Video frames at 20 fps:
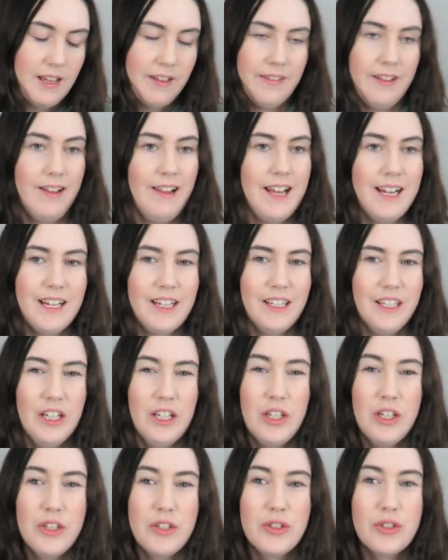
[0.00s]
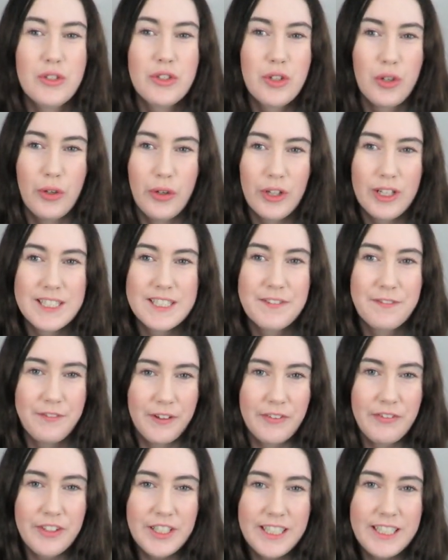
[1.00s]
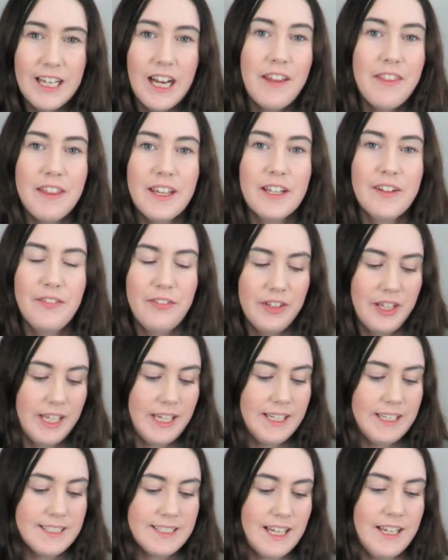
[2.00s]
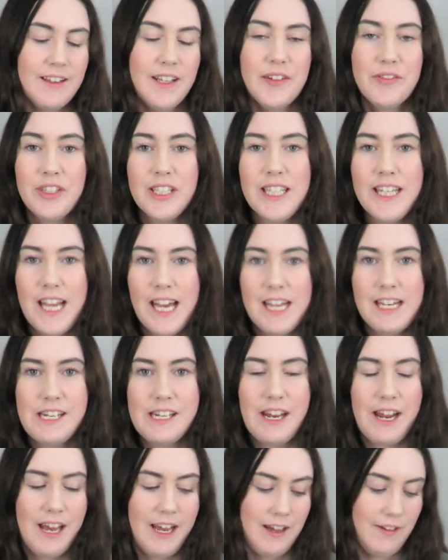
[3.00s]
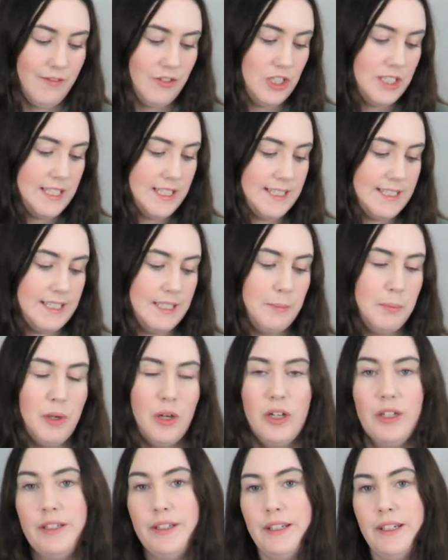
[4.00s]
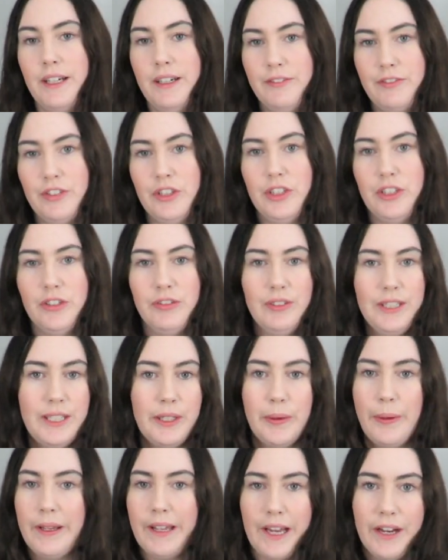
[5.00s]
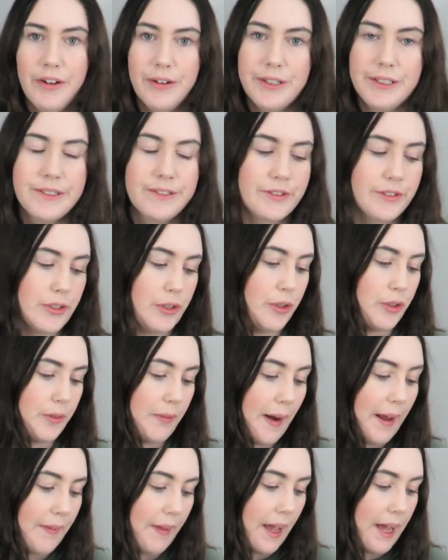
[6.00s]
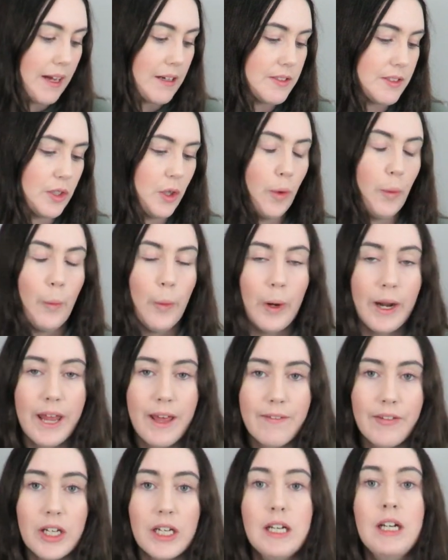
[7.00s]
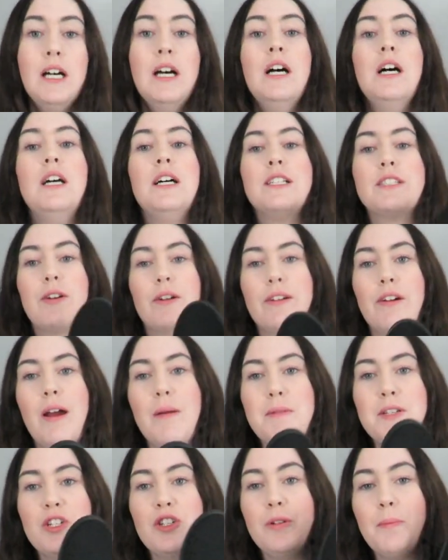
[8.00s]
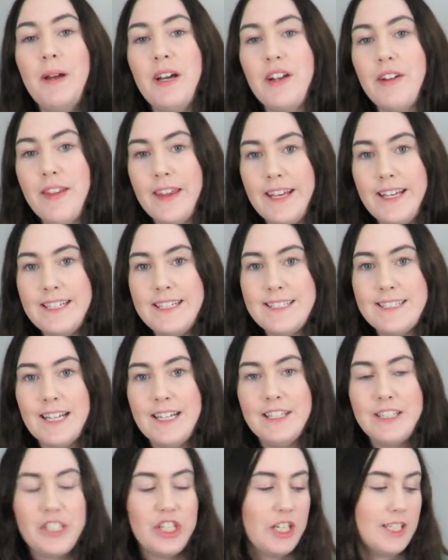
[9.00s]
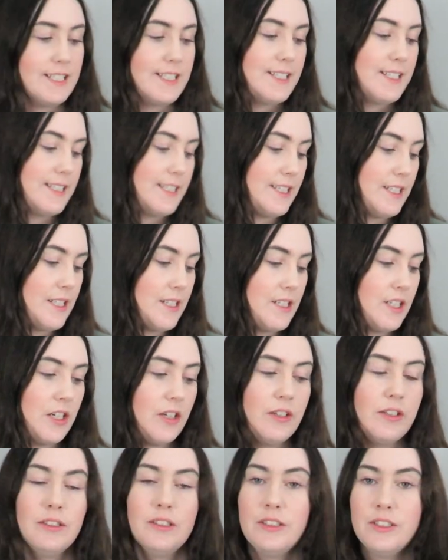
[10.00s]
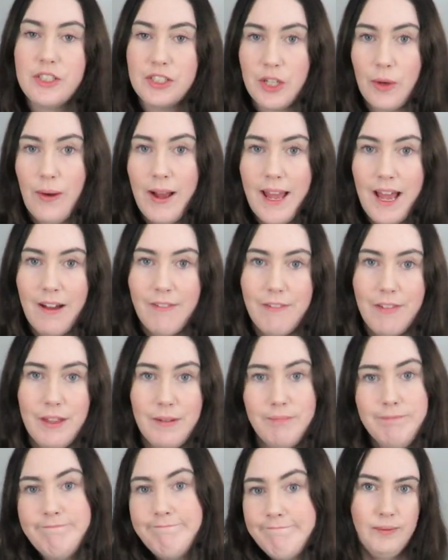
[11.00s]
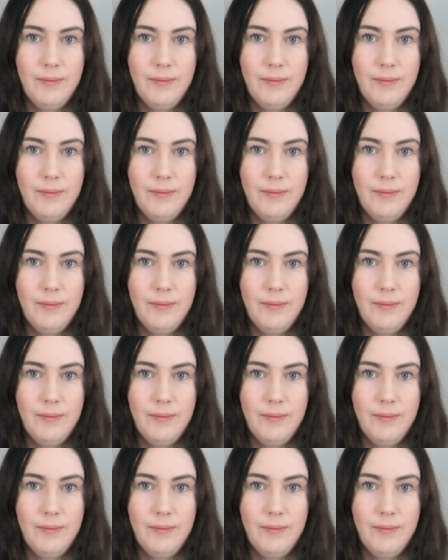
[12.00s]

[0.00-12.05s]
They're like $2.50 I think for these, and they're really handy to have just to slip on for really quick errands or around the house or whatever. So I grabbed a new pair of these just so I have them.